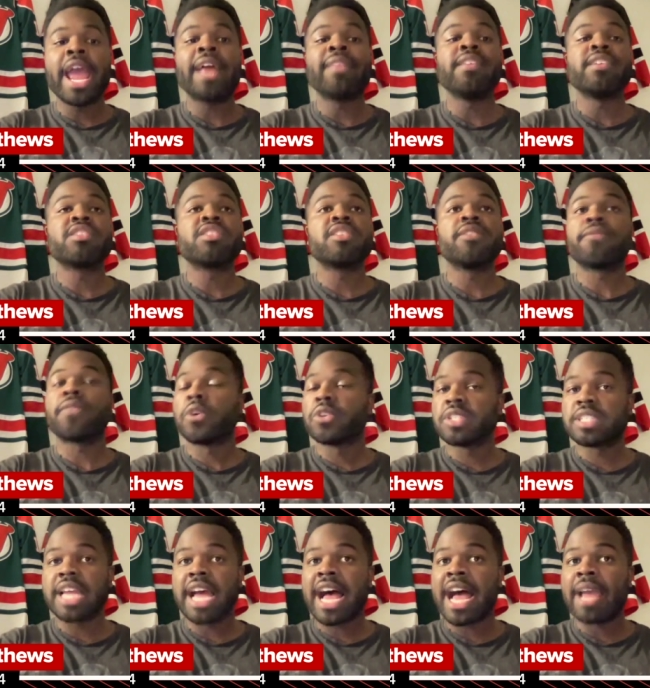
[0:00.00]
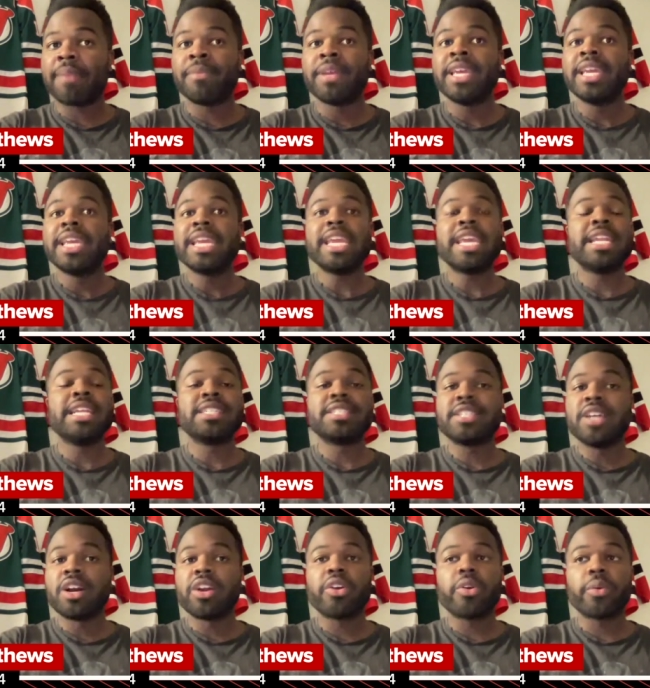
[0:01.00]
And this is the first time in his
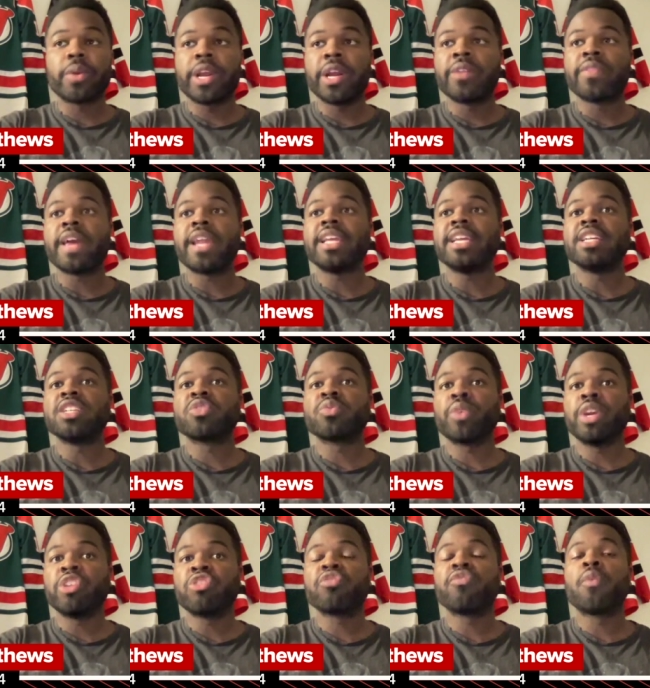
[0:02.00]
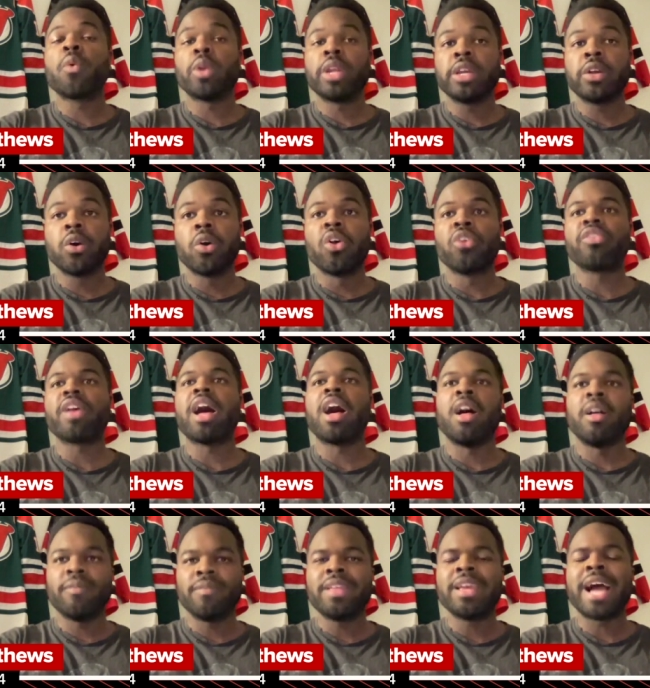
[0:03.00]
young career that he has reached forty goals.
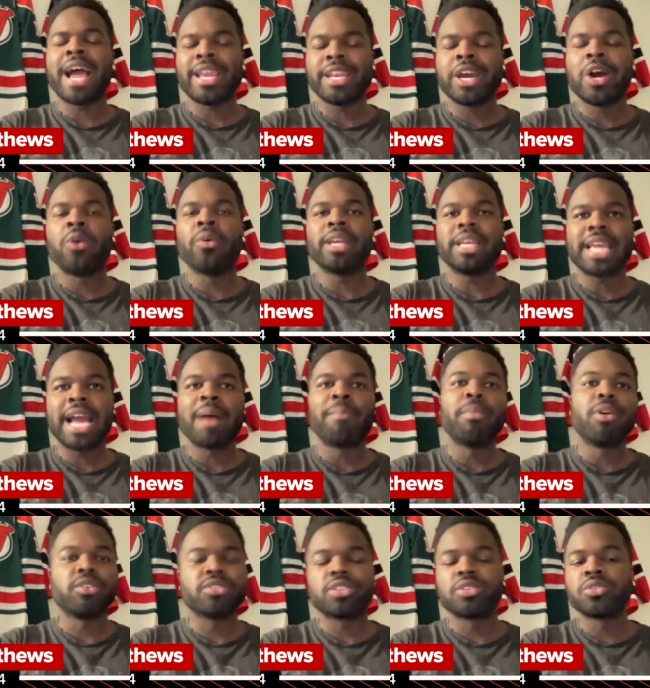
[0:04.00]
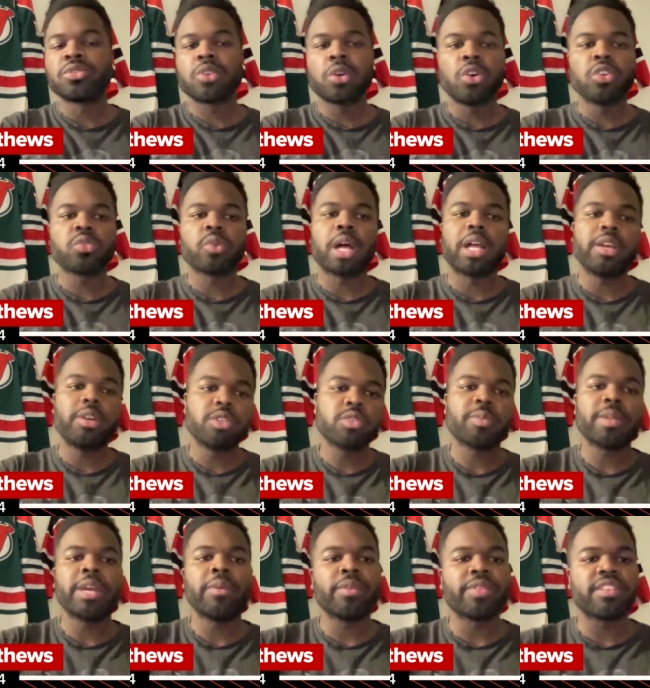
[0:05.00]
All, I know he got most of those goals while he was
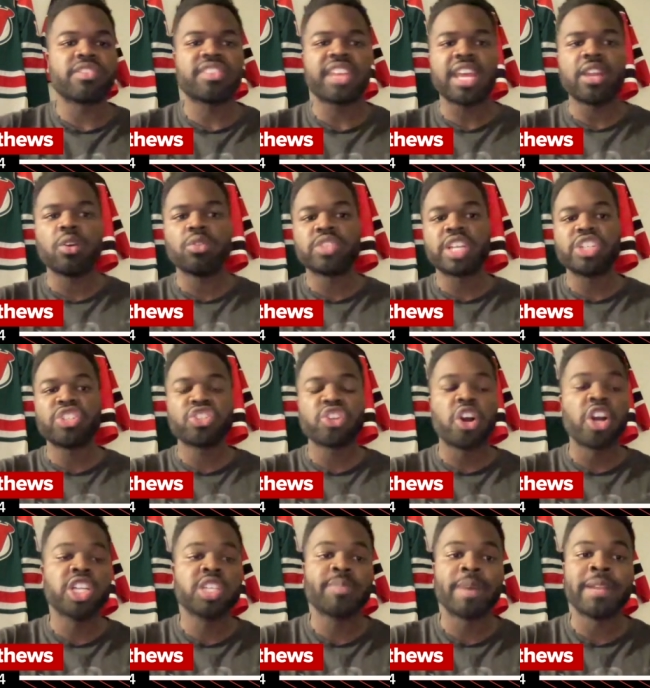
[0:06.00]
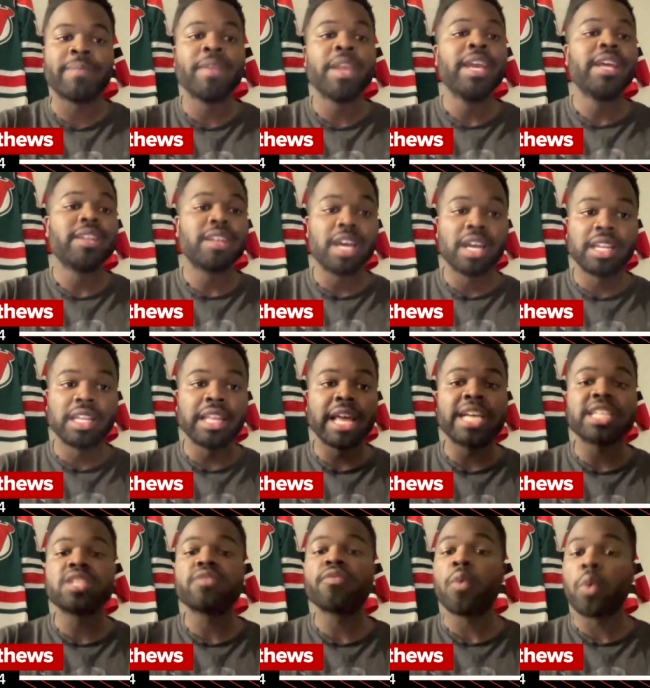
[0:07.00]
playing with the San Jose Sharks, but
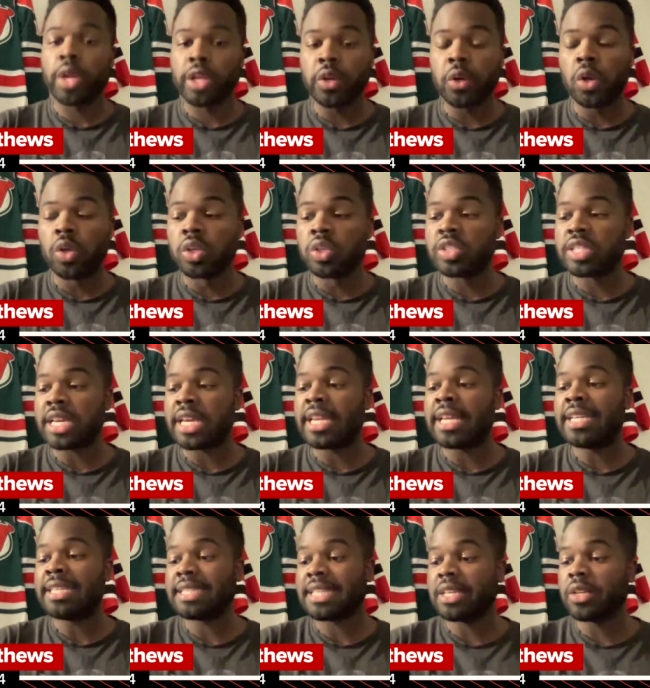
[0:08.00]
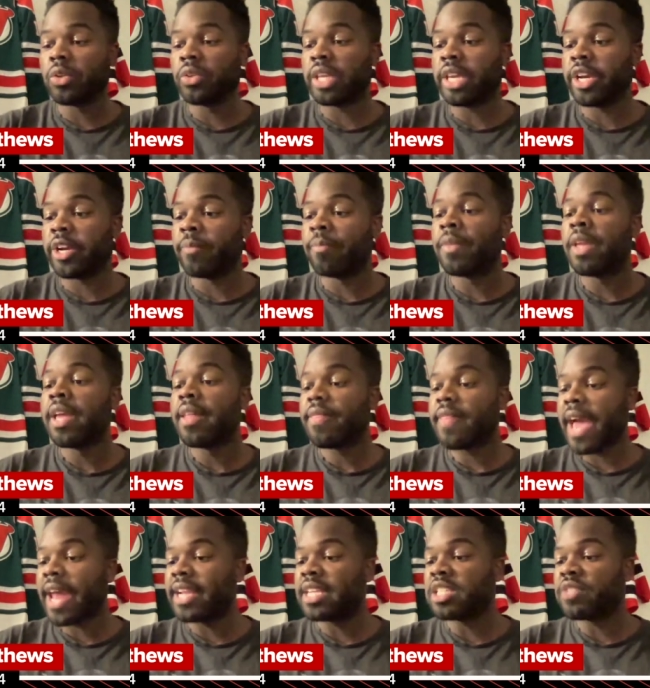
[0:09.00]
nonetheless, forty goals in a single year,
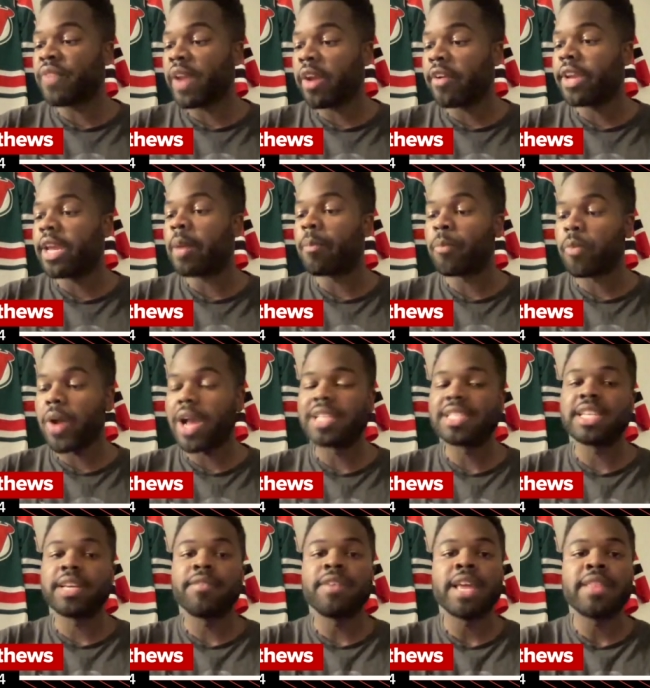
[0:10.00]
That is very impressive.